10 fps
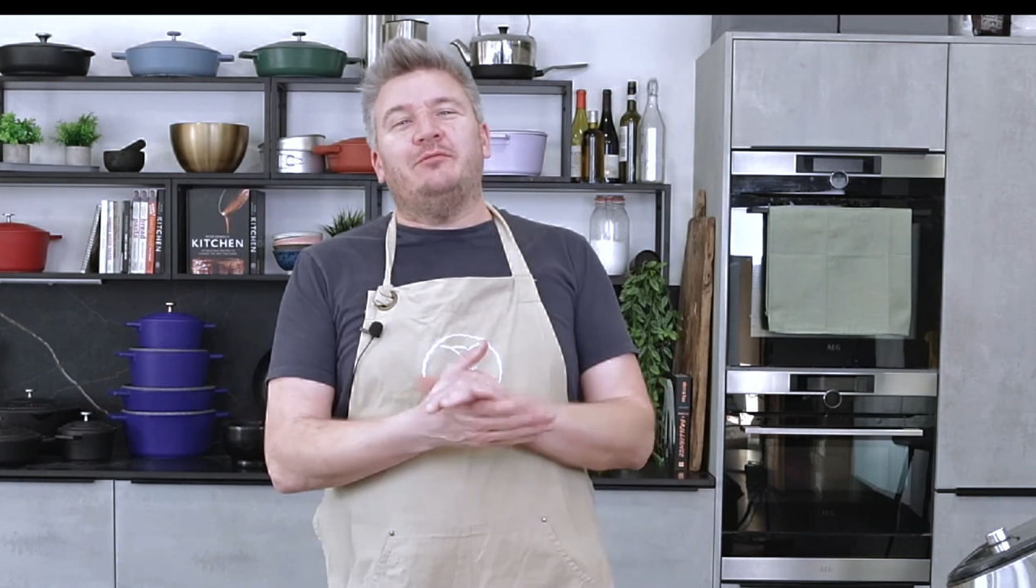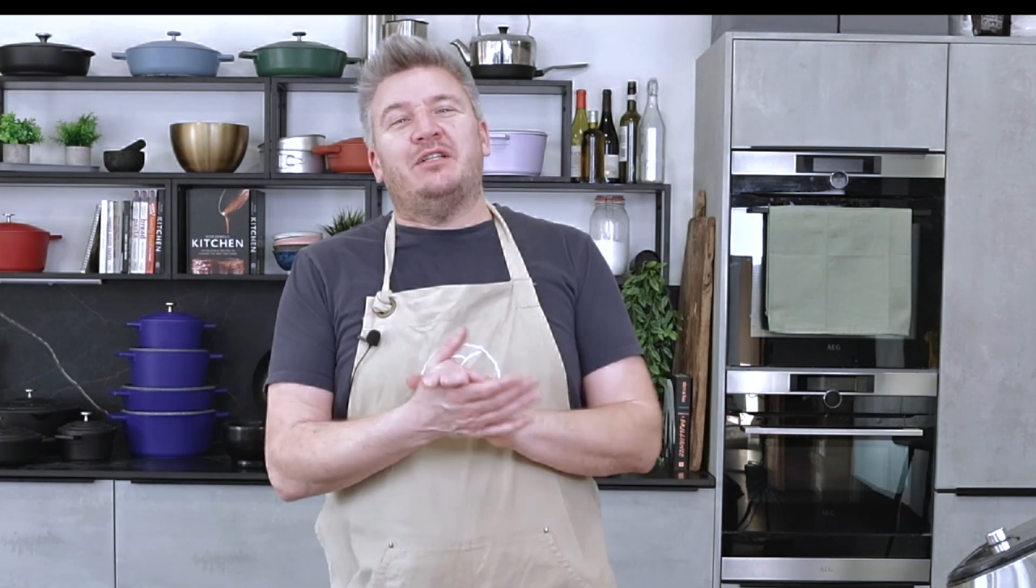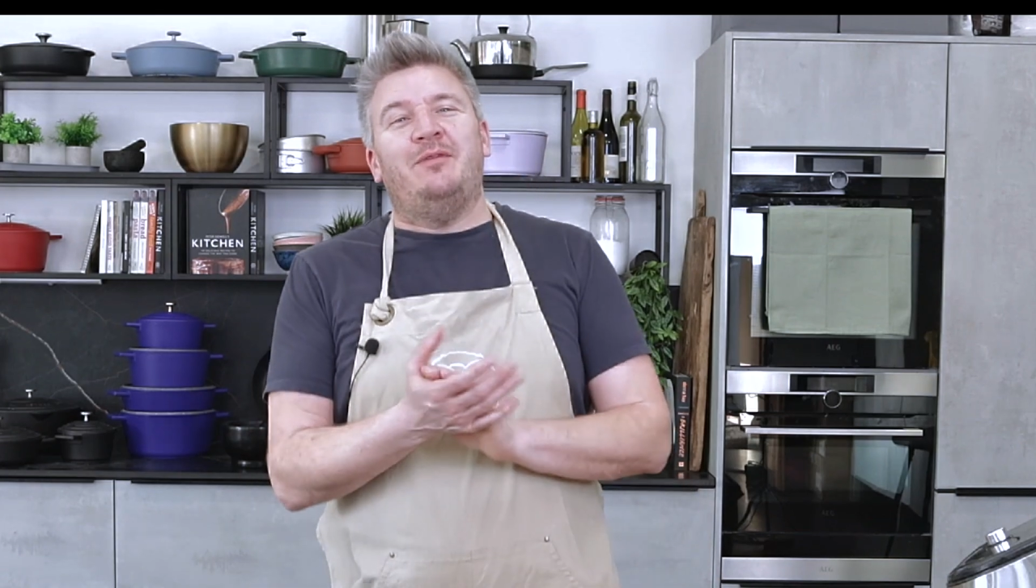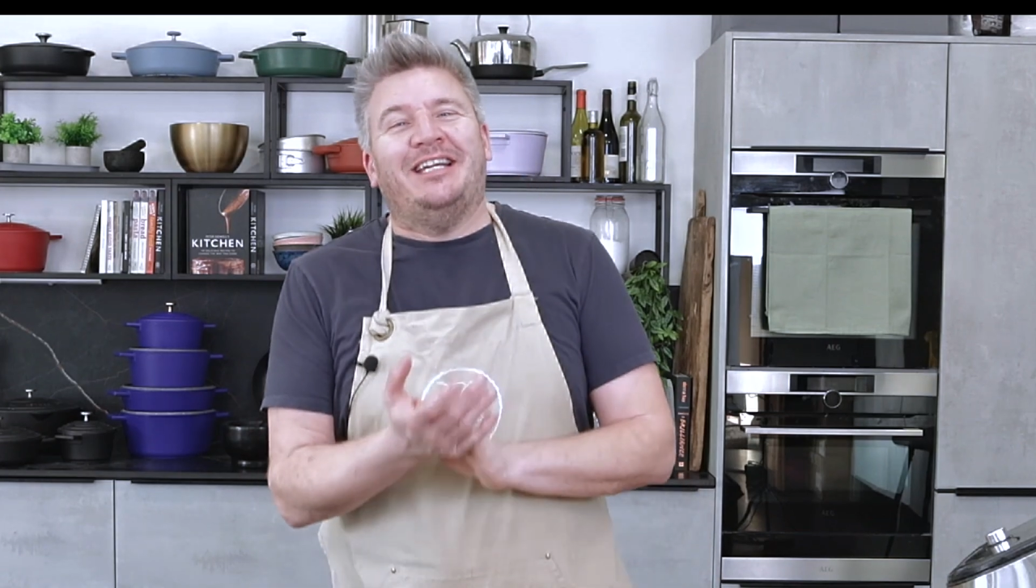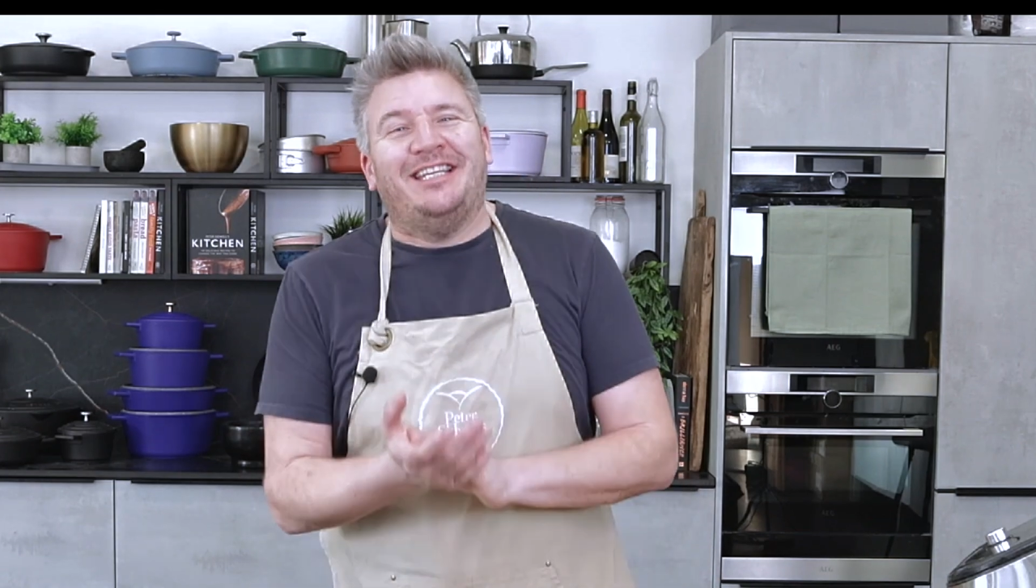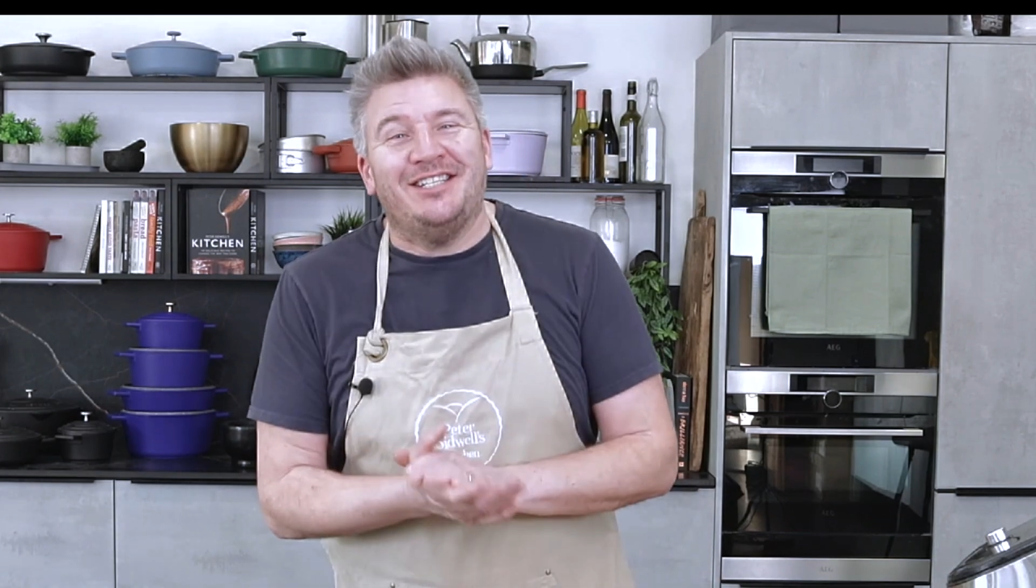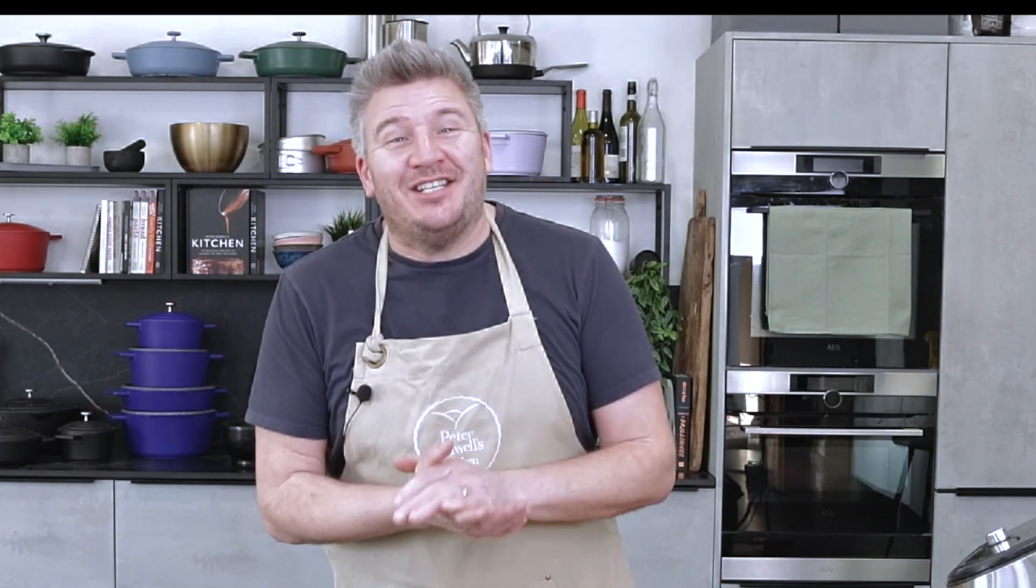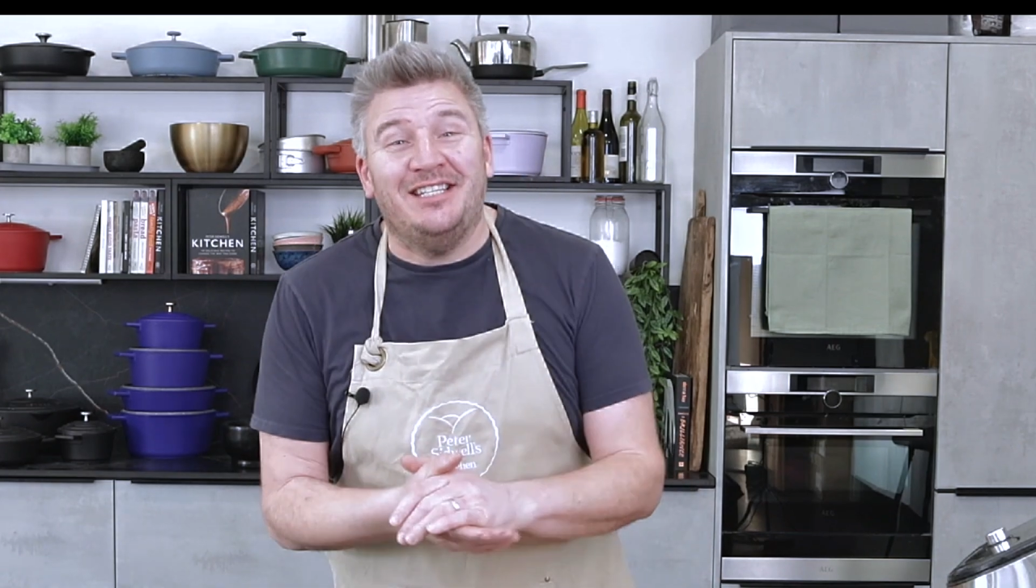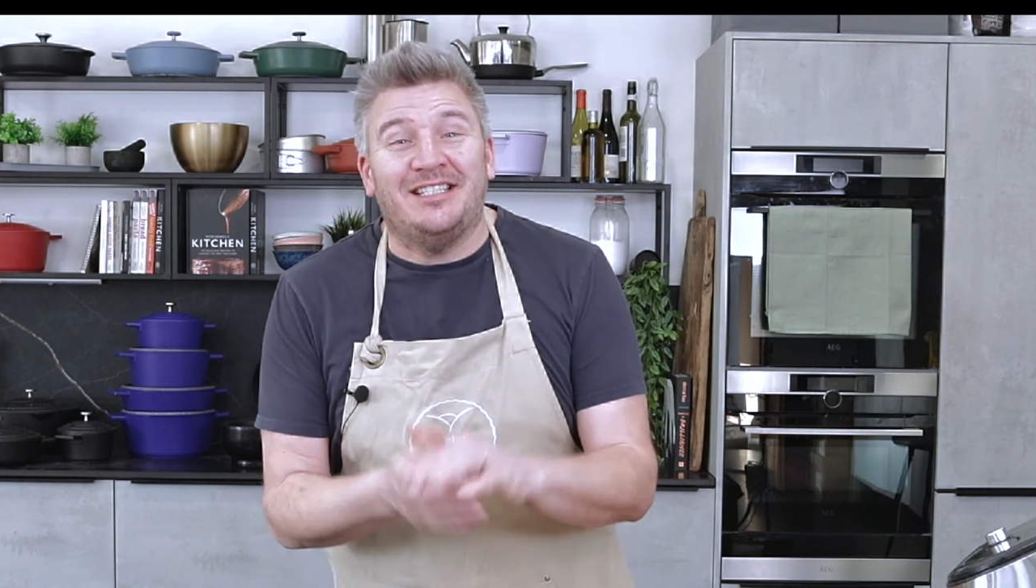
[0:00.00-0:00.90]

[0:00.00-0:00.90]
to my kitchen.